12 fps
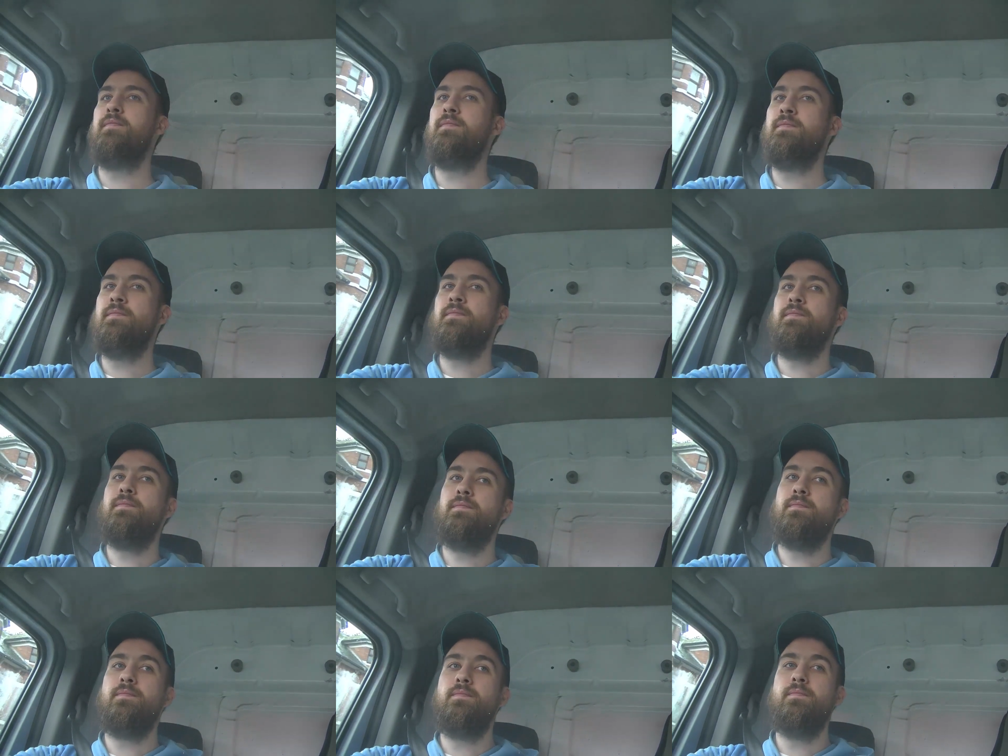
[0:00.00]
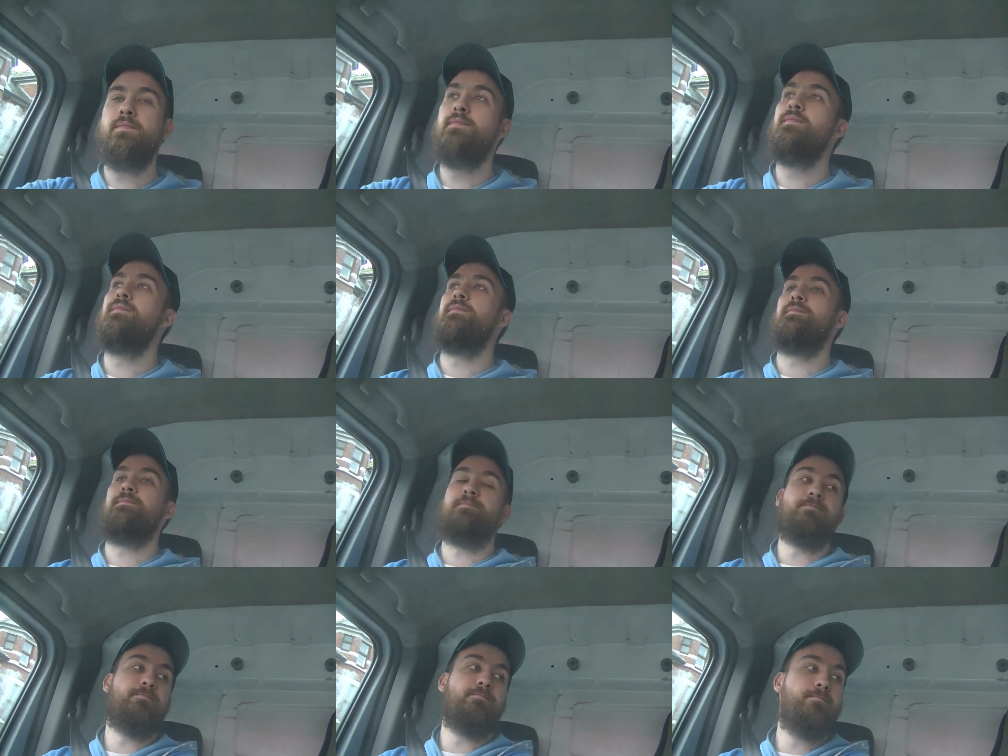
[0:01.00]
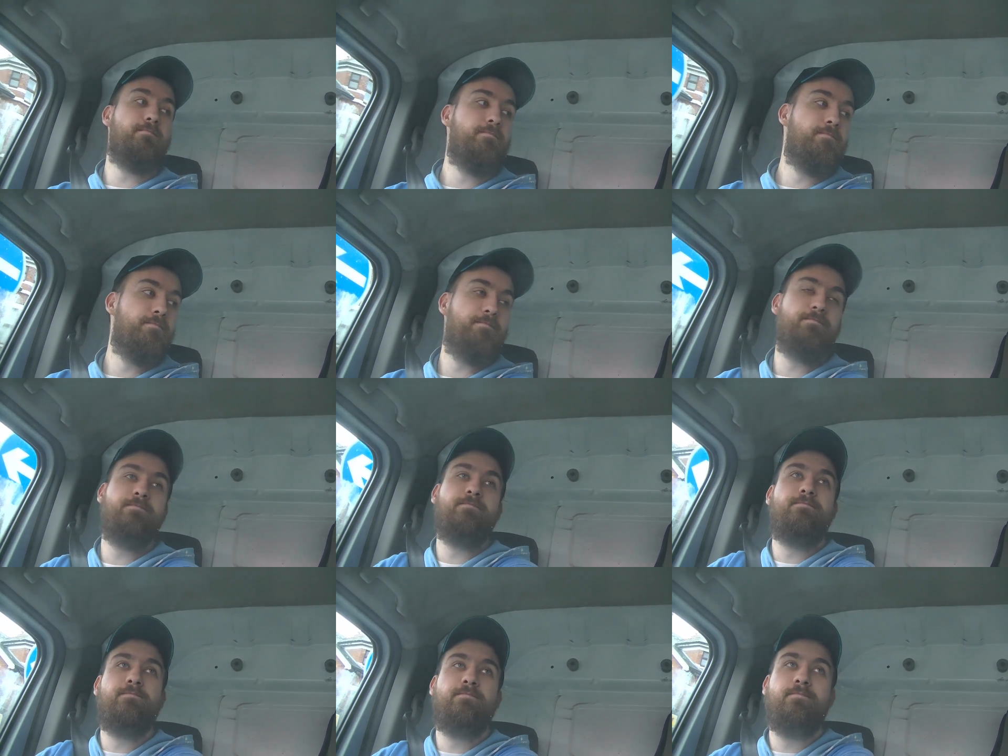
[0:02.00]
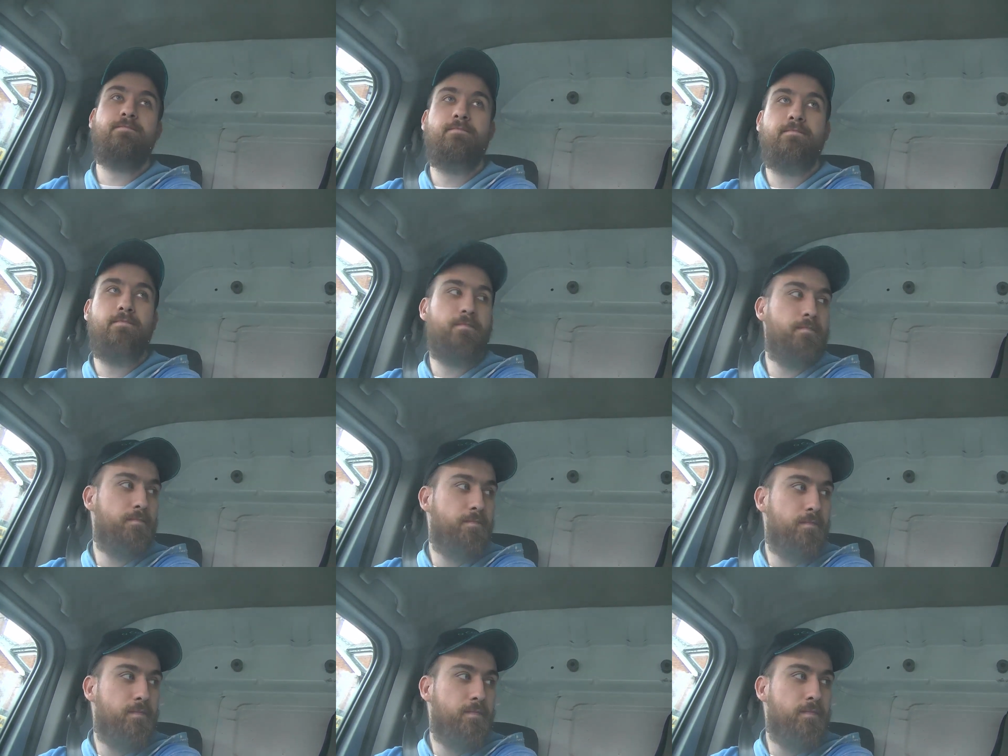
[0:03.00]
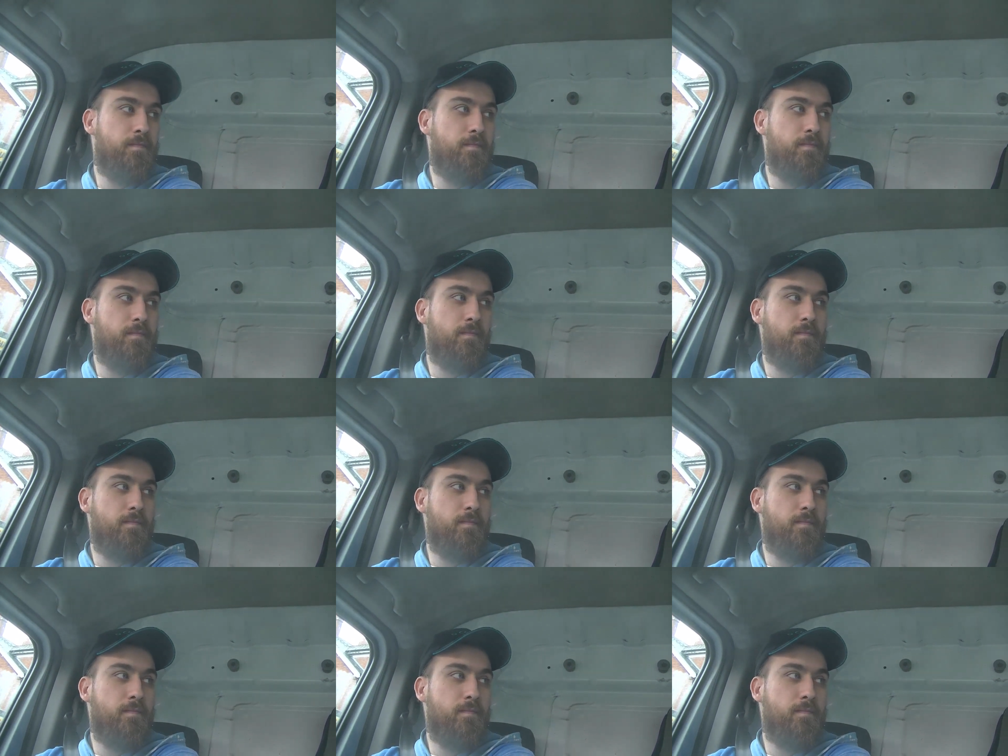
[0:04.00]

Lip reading: Nobody speaks.